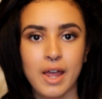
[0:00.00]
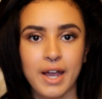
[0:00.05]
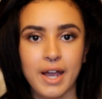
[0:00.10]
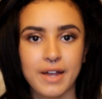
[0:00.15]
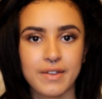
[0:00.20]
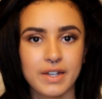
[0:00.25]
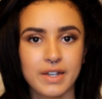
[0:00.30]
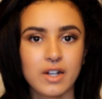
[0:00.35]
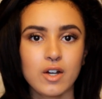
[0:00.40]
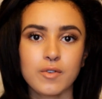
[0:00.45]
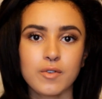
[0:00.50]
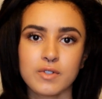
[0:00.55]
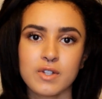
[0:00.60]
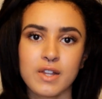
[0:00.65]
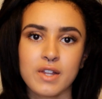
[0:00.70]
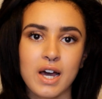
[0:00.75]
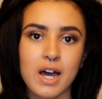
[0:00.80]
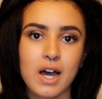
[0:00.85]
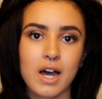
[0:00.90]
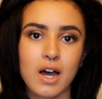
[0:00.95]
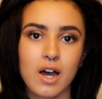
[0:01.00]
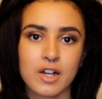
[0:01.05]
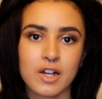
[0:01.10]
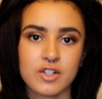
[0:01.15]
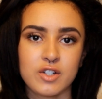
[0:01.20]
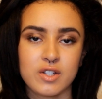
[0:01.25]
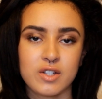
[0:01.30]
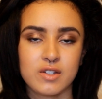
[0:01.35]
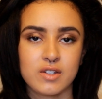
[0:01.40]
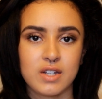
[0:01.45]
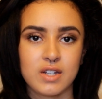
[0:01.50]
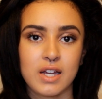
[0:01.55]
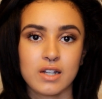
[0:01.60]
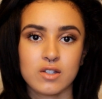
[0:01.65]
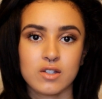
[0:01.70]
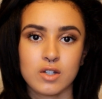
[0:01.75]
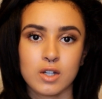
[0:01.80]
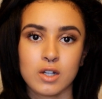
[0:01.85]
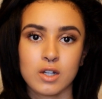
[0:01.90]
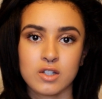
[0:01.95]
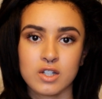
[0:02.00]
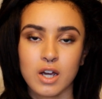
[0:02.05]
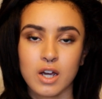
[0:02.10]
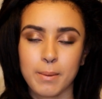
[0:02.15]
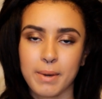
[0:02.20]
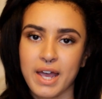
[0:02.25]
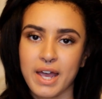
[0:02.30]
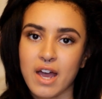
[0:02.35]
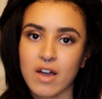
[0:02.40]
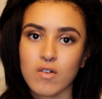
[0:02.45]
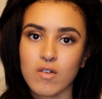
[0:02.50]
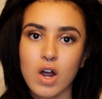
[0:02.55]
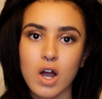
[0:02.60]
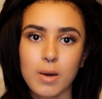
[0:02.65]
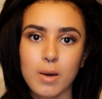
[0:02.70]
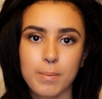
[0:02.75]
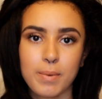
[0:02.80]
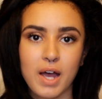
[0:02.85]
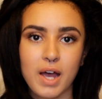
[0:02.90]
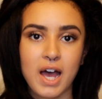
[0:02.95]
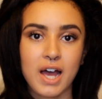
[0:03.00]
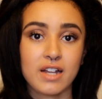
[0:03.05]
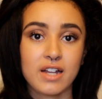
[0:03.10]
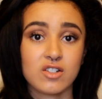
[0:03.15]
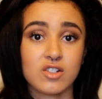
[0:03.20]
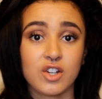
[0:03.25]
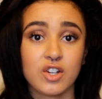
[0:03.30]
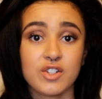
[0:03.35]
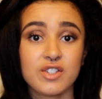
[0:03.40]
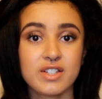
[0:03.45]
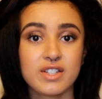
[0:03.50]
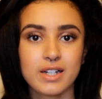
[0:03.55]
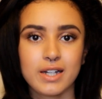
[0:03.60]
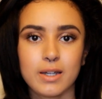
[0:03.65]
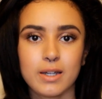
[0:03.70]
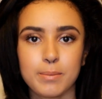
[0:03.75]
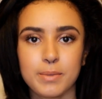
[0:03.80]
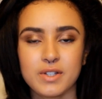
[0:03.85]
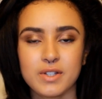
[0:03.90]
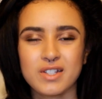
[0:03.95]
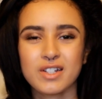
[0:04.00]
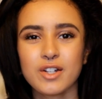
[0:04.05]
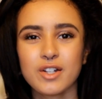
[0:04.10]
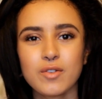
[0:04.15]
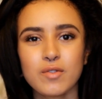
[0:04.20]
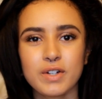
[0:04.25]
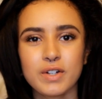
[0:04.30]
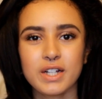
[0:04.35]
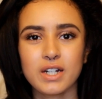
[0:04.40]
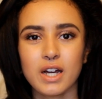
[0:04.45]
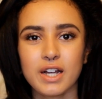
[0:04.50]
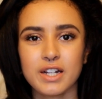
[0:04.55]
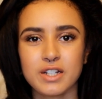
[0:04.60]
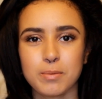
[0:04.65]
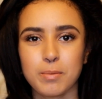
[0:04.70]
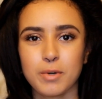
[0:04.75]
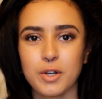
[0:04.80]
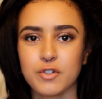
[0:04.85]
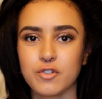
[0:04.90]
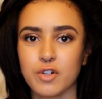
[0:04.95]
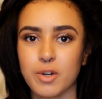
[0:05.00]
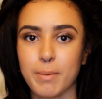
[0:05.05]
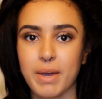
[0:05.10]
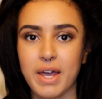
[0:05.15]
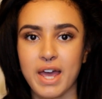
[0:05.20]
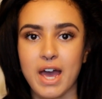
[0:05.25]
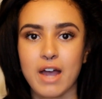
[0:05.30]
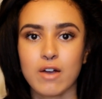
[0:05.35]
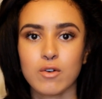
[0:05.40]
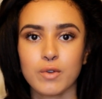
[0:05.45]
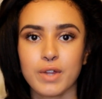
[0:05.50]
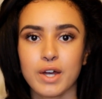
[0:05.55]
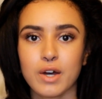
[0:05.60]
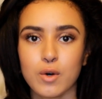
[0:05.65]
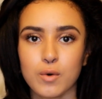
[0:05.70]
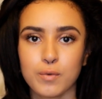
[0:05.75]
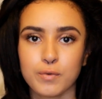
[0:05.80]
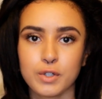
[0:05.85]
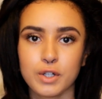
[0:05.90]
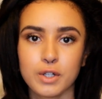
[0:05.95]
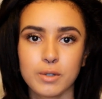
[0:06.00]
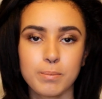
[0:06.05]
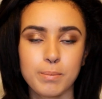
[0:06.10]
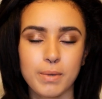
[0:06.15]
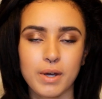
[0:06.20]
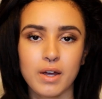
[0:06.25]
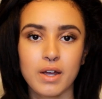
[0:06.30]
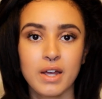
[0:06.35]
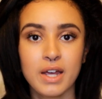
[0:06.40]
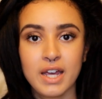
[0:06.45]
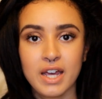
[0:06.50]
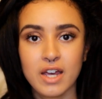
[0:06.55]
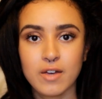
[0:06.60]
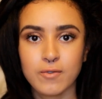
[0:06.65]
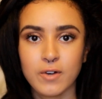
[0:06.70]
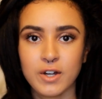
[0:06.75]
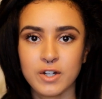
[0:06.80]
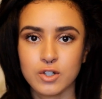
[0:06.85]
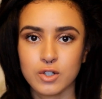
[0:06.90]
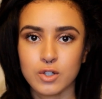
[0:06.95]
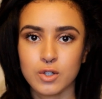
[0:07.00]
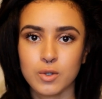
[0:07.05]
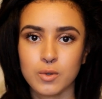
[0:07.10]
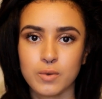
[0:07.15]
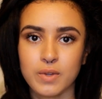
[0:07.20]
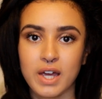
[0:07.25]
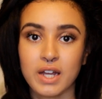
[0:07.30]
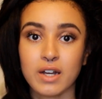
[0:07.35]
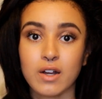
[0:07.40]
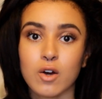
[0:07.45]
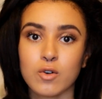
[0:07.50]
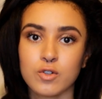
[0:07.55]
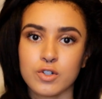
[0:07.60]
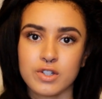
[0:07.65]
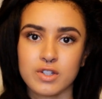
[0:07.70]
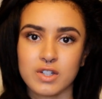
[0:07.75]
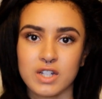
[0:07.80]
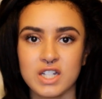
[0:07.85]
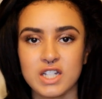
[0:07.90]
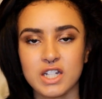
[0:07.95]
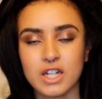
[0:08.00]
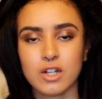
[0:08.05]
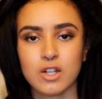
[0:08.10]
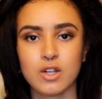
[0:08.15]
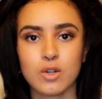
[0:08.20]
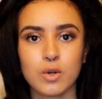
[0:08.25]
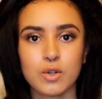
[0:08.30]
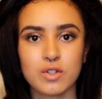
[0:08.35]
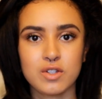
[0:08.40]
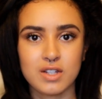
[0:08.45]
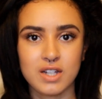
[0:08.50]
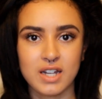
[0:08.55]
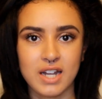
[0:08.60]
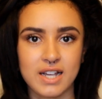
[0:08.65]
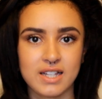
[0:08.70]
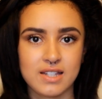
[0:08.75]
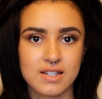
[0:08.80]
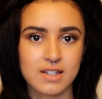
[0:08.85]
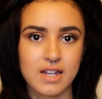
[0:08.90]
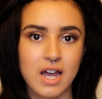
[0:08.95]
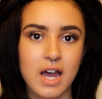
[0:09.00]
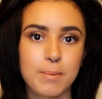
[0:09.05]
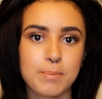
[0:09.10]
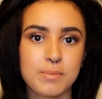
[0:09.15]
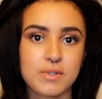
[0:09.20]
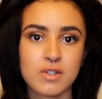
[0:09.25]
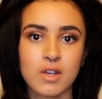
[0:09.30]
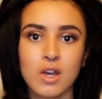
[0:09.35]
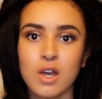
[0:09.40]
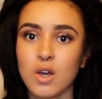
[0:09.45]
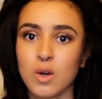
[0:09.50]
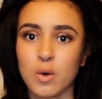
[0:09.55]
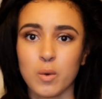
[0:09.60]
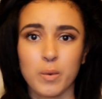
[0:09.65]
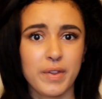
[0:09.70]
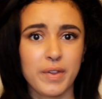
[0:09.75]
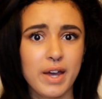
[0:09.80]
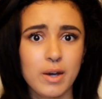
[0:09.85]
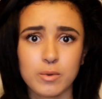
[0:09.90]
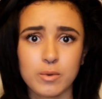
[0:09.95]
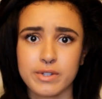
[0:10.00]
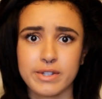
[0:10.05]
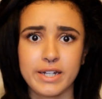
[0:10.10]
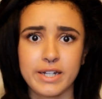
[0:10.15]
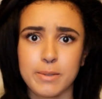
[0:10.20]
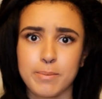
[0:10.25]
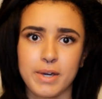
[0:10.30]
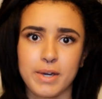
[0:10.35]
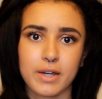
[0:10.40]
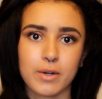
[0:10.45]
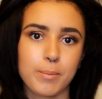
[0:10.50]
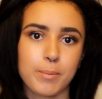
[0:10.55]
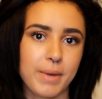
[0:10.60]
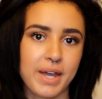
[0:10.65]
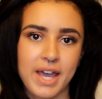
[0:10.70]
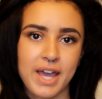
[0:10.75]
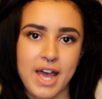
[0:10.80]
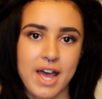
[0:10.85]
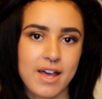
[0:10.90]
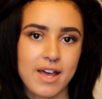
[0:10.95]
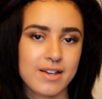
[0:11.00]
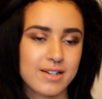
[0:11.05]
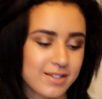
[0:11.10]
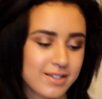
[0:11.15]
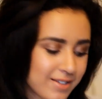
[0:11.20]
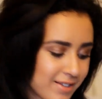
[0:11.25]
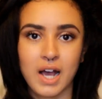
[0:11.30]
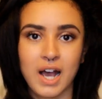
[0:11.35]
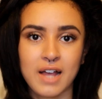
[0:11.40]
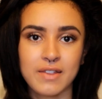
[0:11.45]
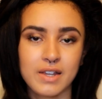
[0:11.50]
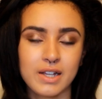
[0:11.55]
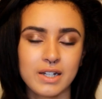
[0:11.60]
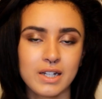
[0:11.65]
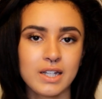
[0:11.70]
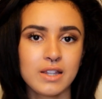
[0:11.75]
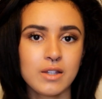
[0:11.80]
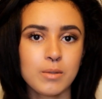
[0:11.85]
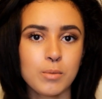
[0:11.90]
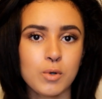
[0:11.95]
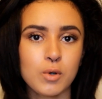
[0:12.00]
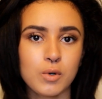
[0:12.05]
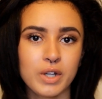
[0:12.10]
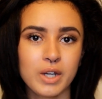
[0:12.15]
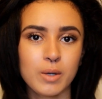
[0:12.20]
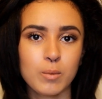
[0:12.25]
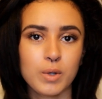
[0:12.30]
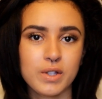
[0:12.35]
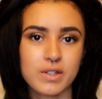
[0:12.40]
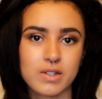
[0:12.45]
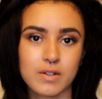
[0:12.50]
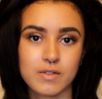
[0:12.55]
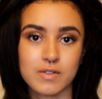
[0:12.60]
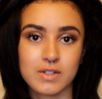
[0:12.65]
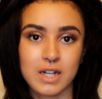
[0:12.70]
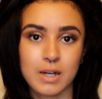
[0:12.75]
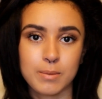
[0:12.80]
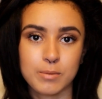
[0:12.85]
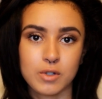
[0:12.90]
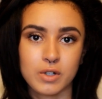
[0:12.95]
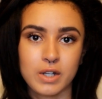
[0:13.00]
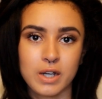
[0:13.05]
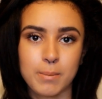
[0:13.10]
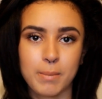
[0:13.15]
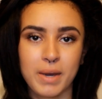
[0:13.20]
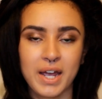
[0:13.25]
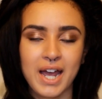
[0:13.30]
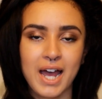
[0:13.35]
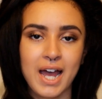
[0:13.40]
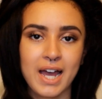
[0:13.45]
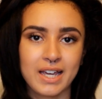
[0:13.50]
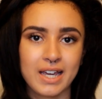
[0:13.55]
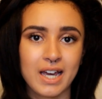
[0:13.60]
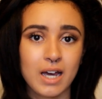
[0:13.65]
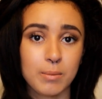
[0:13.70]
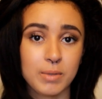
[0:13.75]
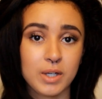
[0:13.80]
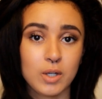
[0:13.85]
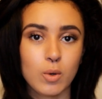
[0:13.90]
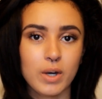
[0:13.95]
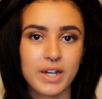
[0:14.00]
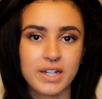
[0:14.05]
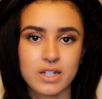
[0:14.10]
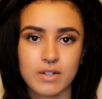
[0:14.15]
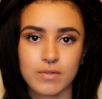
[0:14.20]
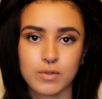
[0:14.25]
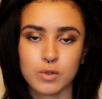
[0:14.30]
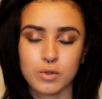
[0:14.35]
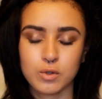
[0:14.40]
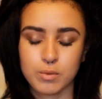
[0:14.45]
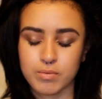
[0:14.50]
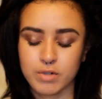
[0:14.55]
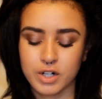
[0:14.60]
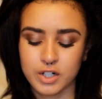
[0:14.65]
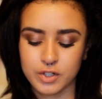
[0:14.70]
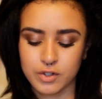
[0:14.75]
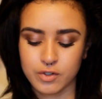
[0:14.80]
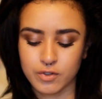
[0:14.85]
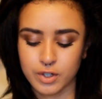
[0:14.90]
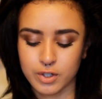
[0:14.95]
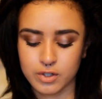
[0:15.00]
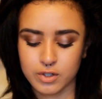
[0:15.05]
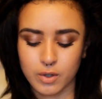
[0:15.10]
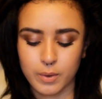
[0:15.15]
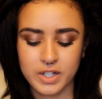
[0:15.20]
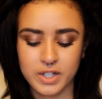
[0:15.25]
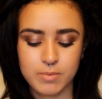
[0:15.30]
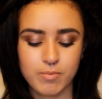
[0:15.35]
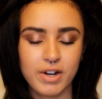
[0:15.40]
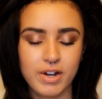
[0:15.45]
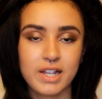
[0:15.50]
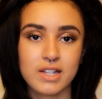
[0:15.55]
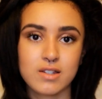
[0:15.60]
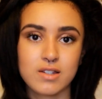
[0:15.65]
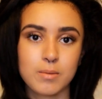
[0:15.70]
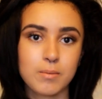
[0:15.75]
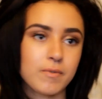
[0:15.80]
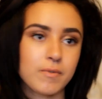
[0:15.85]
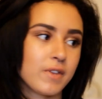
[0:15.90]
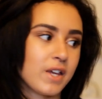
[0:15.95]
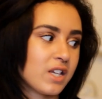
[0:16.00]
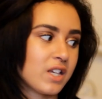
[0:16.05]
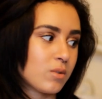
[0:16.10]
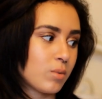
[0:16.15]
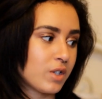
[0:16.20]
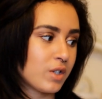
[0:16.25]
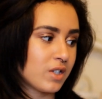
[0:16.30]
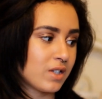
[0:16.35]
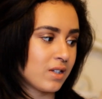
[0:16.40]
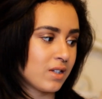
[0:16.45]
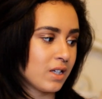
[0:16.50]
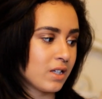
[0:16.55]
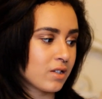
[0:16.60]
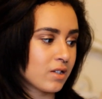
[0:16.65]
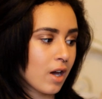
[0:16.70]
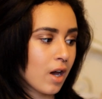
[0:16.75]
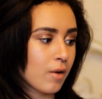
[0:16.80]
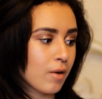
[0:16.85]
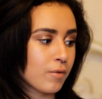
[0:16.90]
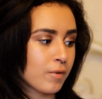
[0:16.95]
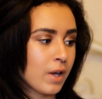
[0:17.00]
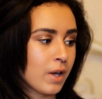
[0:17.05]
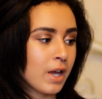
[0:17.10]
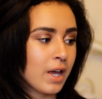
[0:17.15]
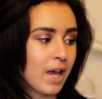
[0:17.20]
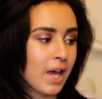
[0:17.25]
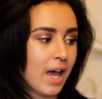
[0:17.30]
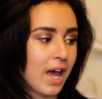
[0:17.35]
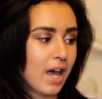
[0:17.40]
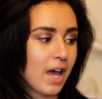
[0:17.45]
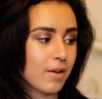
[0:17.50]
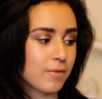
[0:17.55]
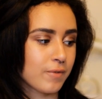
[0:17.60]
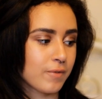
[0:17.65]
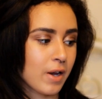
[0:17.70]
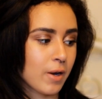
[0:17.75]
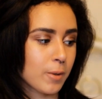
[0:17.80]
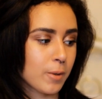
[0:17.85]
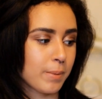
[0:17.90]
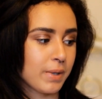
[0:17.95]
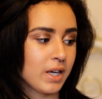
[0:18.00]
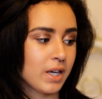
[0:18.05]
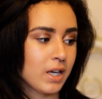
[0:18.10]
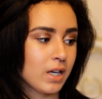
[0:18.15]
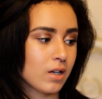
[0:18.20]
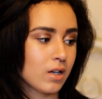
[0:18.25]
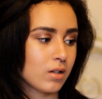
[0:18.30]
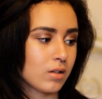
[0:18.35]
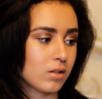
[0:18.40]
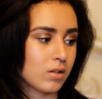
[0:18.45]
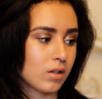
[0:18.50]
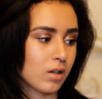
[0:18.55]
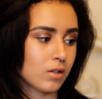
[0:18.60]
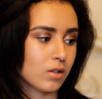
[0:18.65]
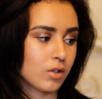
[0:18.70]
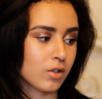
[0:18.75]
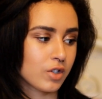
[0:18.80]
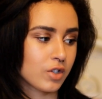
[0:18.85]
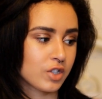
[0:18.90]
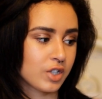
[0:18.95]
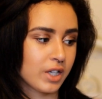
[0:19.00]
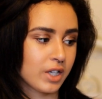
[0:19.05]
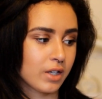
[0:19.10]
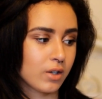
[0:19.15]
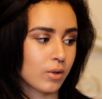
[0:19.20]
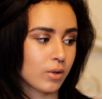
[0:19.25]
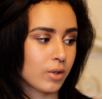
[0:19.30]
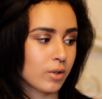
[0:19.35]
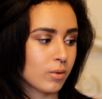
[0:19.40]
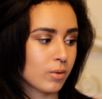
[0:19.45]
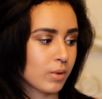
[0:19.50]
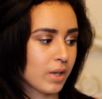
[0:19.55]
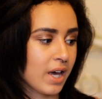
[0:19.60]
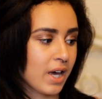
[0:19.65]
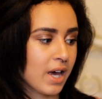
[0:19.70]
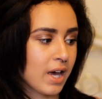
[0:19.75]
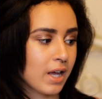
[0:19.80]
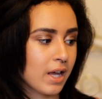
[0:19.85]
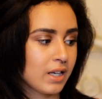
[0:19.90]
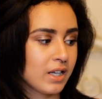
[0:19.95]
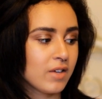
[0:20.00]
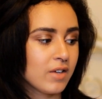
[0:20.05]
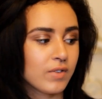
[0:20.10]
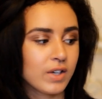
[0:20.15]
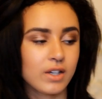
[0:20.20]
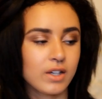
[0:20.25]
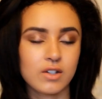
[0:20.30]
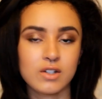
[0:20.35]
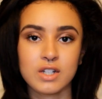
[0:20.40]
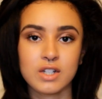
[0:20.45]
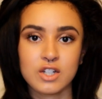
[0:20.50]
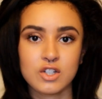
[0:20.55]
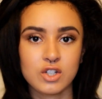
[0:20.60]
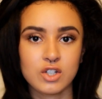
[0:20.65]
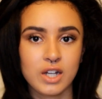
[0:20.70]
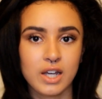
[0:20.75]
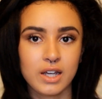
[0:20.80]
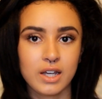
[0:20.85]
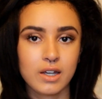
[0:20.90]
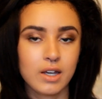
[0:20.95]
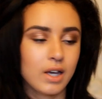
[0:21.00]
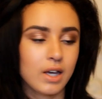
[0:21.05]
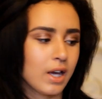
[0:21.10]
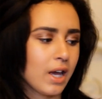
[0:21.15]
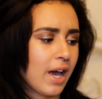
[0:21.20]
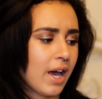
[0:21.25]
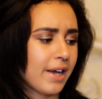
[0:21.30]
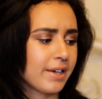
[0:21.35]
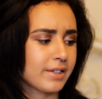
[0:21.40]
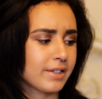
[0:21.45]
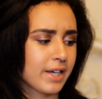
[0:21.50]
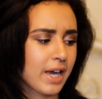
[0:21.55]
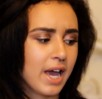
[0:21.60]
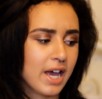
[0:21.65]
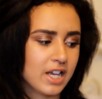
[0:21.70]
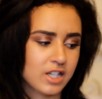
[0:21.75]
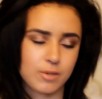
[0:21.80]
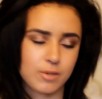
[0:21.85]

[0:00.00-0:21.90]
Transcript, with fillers: And then after that, I just tend to tie my hair up and go to sleep because I don't really like to blow dry my hair all that often, but if I do, then I'll just continue on to the next steps without sleeping on my hair. And then in the morning, once I've slept on it, my hair can be quite difficult to brush through, so I spray in some of this, which is the Dove Hair Therapy Nourishing Oil Care Leave-In Conditioning and Care